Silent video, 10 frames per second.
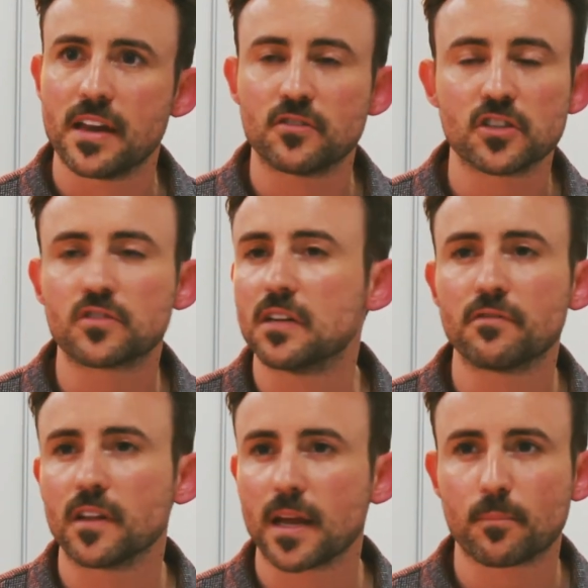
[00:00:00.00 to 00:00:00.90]
that it just
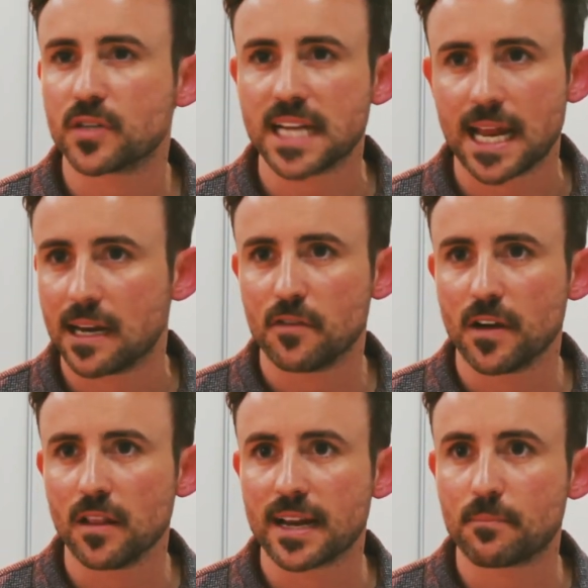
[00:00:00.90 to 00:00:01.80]
didn't feel like pretend. It
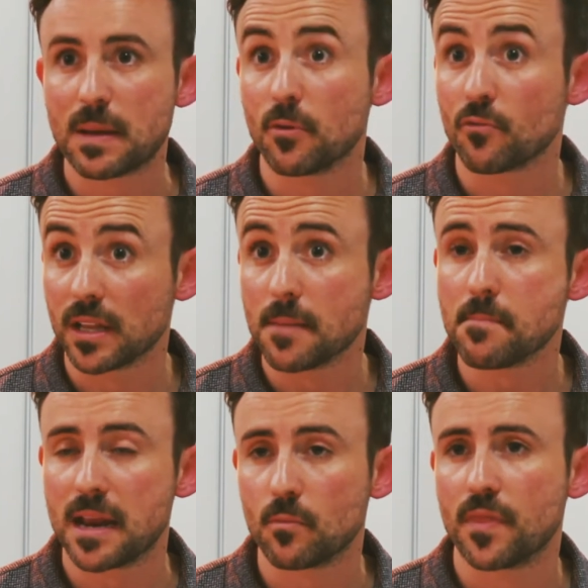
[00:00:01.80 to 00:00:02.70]
felt like people really
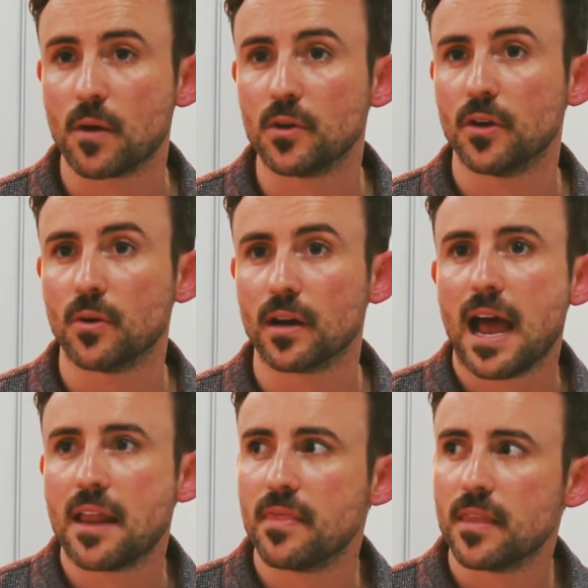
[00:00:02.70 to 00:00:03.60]
meant what they were
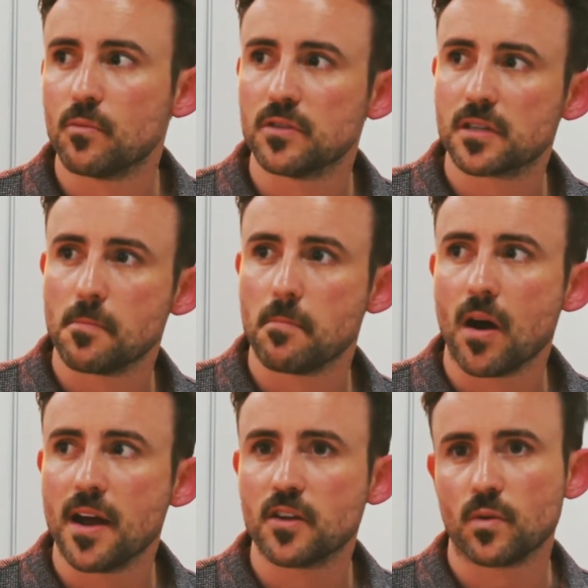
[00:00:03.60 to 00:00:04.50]
doing. And it was
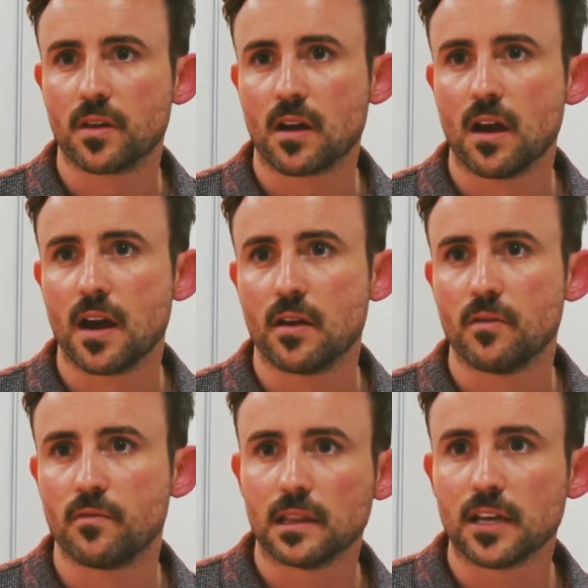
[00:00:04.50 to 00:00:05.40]
combined with a kind
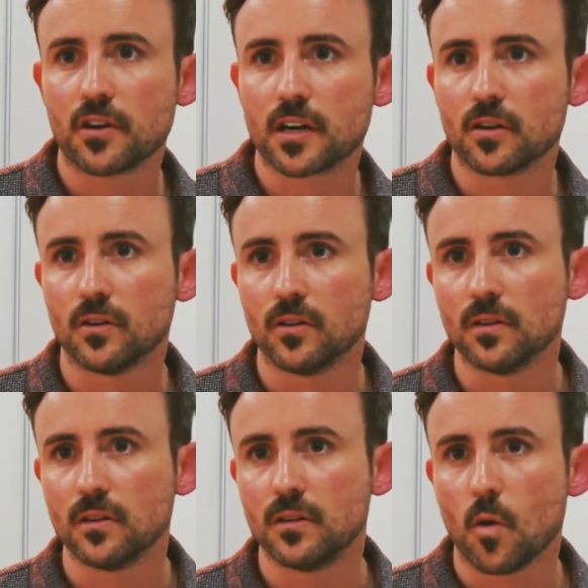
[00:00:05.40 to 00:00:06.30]
of
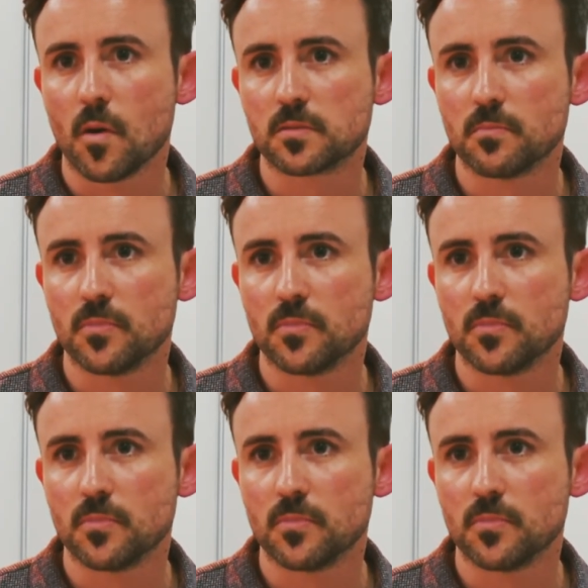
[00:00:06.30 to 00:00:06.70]
lyrical, almost